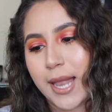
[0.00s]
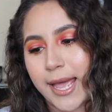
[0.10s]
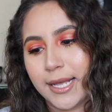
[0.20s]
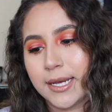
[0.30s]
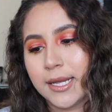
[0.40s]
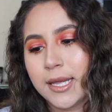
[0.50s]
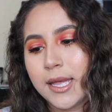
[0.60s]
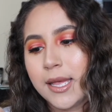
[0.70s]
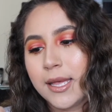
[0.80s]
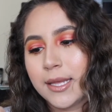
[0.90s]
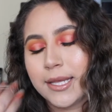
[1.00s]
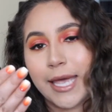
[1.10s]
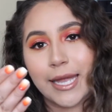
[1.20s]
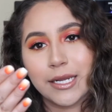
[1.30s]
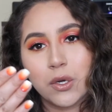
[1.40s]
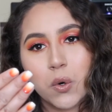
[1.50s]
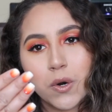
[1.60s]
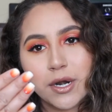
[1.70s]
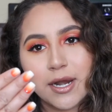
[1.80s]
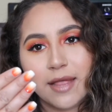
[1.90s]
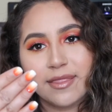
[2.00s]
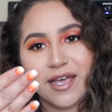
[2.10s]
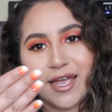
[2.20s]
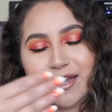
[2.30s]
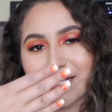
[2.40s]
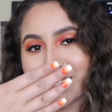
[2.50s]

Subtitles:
like candy corn than a